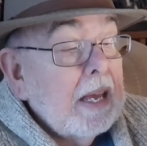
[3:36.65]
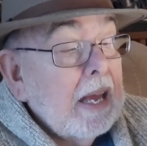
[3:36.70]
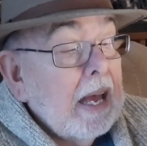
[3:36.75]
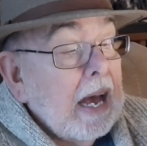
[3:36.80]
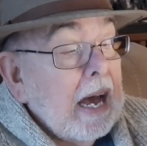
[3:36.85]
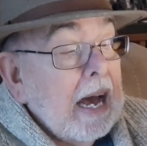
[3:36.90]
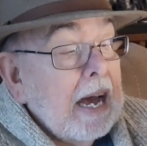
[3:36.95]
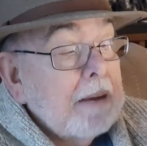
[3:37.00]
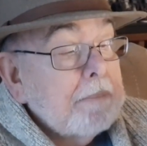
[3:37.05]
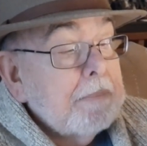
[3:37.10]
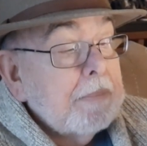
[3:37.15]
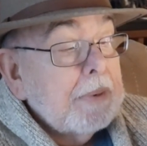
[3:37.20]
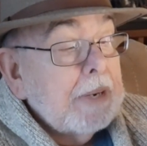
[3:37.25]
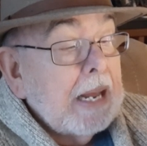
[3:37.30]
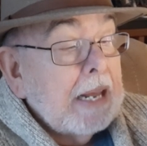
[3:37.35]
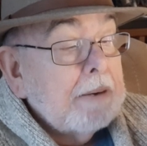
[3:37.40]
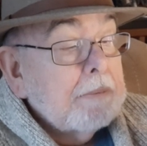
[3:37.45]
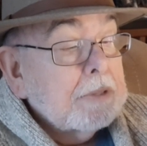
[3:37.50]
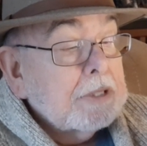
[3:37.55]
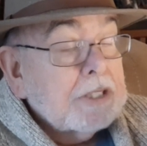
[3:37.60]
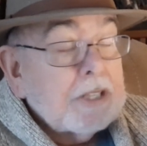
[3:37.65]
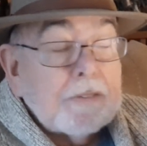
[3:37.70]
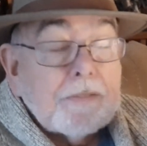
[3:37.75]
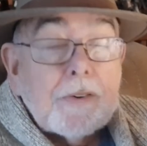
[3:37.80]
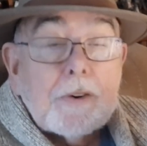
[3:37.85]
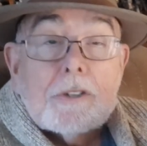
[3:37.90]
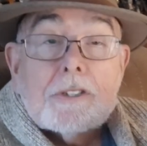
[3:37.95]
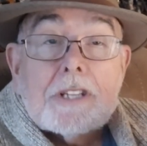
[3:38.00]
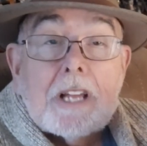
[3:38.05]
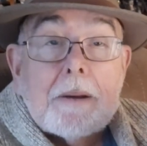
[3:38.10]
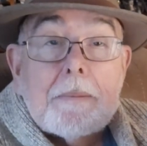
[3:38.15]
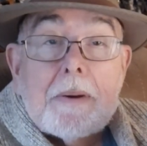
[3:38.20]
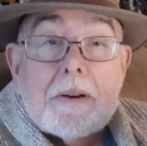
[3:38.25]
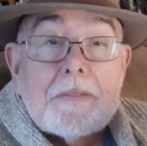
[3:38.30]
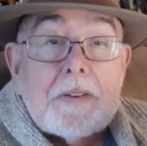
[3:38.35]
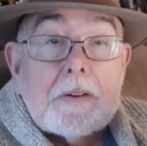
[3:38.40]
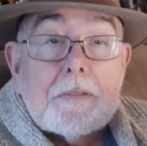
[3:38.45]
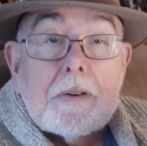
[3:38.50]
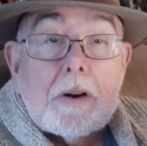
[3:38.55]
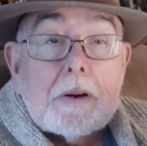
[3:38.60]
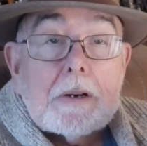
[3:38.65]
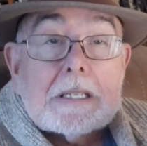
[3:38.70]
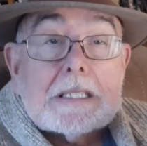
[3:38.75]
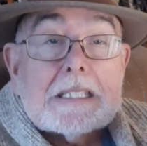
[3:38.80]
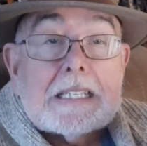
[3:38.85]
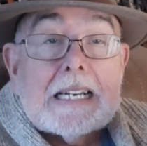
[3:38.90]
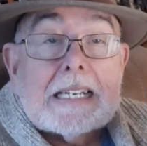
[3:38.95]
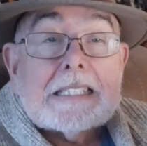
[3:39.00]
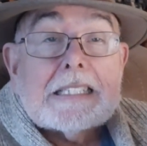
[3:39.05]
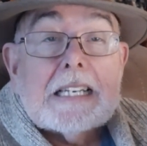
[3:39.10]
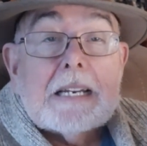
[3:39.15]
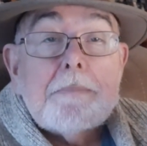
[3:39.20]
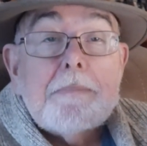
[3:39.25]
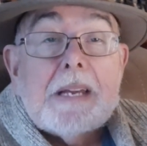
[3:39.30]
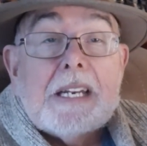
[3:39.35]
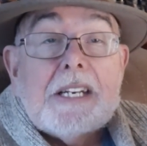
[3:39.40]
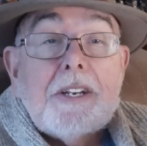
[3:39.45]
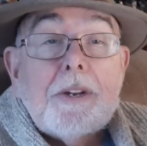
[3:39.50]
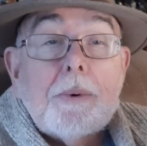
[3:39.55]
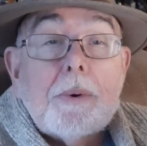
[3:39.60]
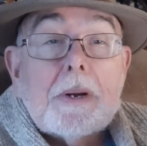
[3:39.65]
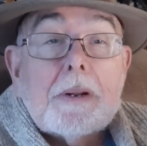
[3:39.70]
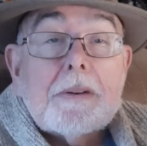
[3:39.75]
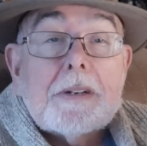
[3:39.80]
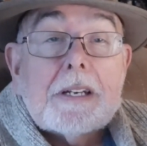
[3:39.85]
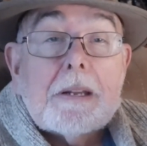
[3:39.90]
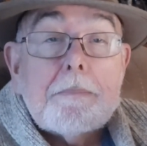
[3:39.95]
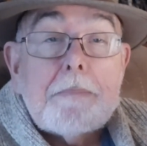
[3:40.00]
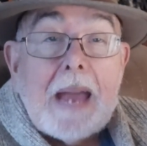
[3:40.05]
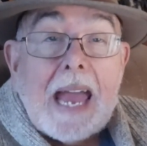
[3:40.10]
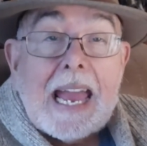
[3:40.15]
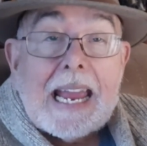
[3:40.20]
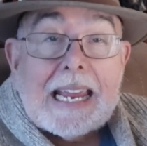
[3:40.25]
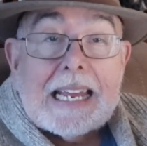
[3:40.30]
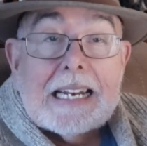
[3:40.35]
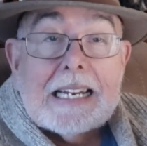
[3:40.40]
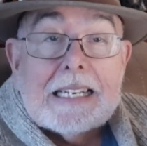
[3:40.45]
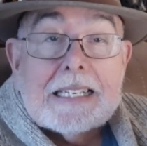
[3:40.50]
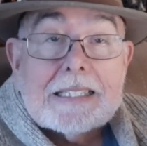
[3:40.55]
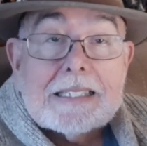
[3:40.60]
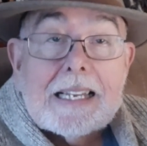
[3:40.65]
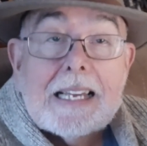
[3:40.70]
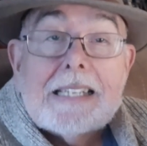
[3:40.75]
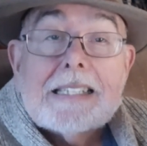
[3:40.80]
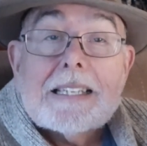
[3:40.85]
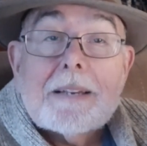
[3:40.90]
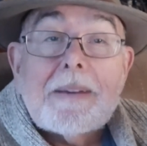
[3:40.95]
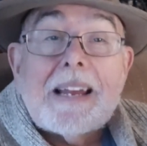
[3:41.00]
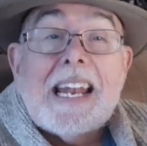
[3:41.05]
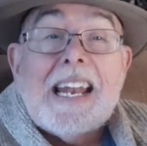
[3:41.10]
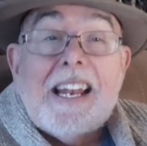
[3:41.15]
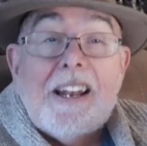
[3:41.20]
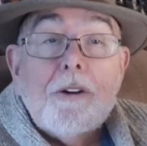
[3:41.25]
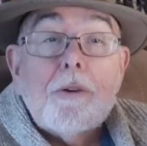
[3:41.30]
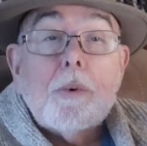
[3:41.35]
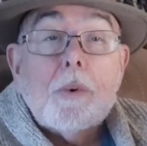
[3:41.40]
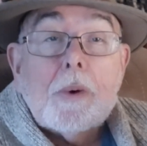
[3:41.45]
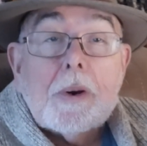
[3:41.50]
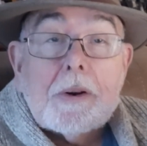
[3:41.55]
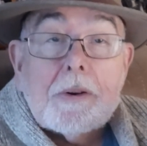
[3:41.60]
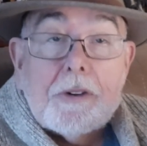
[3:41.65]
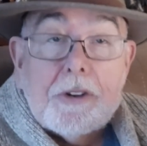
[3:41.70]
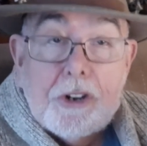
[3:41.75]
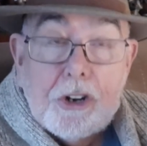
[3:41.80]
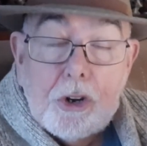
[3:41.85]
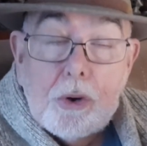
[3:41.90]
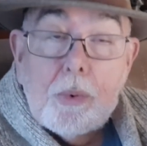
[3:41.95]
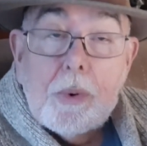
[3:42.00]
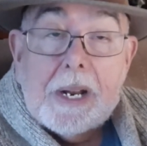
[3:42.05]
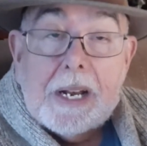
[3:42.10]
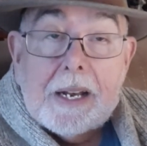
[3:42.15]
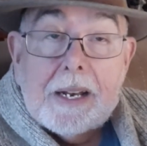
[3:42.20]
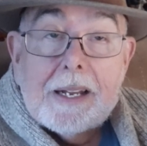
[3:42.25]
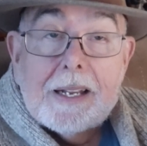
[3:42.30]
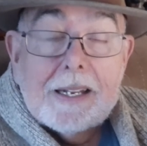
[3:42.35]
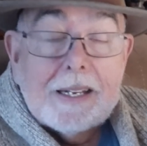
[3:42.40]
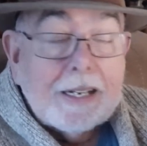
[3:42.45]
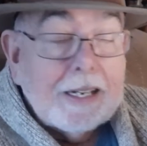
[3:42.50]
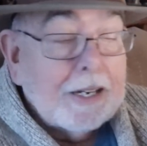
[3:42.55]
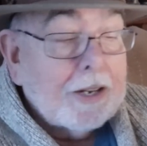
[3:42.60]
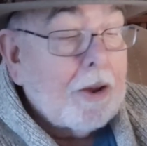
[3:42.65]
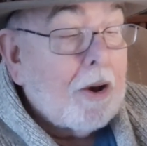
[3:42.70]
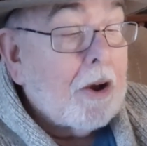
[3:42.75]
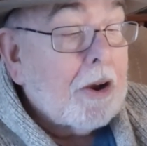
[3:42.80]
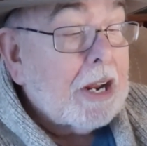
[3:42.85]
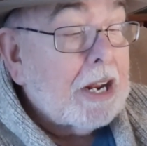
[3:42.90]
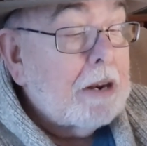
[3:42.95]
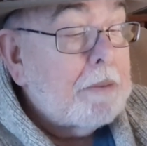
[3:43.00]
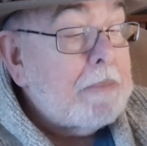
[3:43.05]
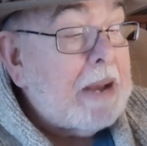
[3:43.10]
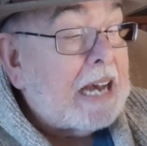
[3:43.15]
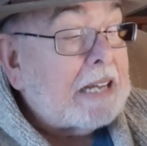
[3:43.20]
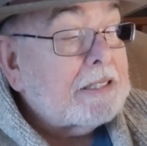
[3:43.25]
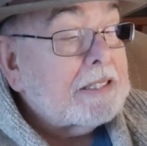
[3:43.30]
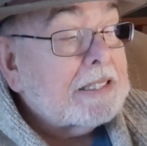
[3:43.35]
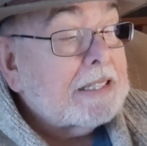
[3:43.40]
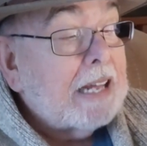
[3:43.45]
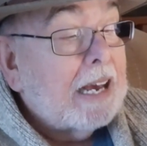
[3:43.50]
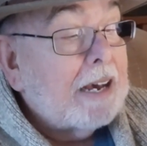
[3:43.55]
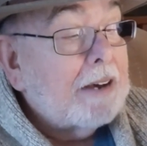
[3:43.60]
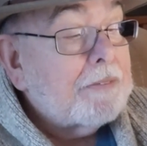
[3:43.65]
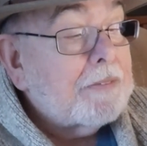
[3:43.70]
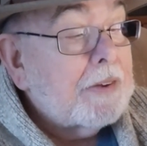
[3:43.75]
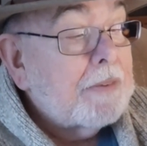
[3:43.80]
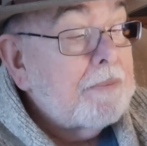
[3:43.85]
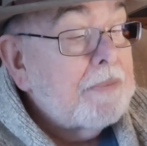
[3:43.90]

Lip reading: And it was the first time I've ever actually been to a tobacconist, somebody that knew what they were doing, to talking about stuff.